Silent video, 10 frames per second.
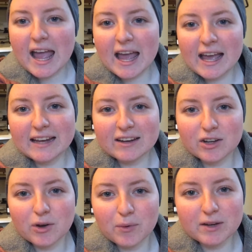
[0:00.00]
and
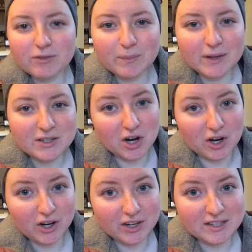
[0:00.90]
going from
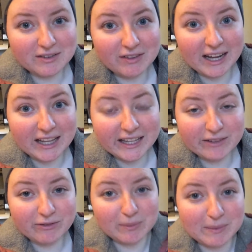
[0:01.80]
guitar to violin,
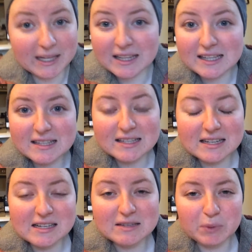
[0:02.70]
for me at least,
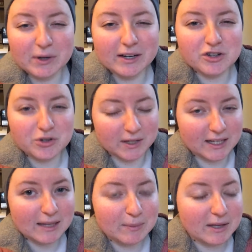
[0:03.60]
is pretty
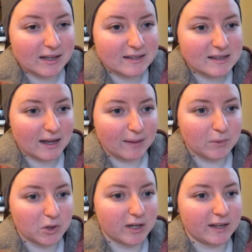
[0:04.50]
tricky because I'm
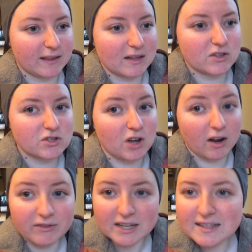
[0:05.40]
learning that
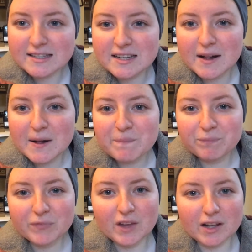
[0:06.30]
softness,
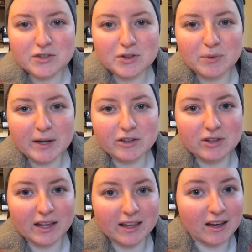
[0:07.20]
not so much
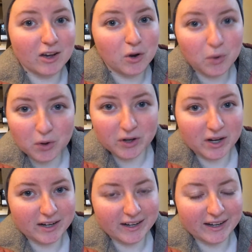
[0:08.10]
like a chord
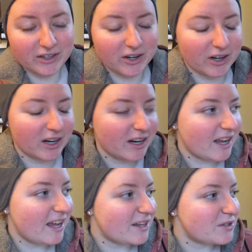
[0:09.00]
on a guitar.
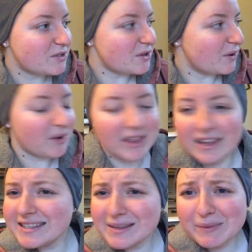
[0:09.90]
So
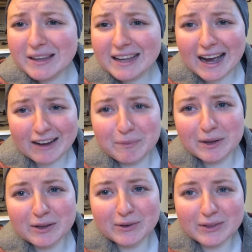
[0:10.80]
that's something I've
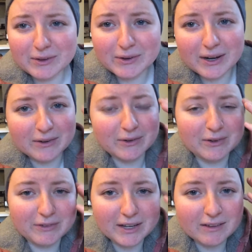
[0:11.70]
been going through. I don't know
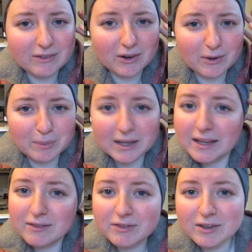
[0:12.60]
if any of y'all play
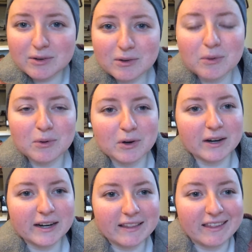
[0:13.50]
the fiddle or
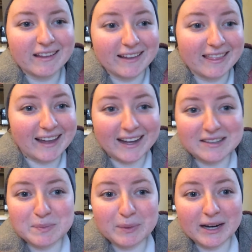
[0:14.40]
anything like
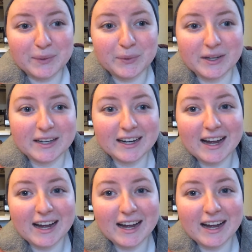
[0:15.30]
that, but I would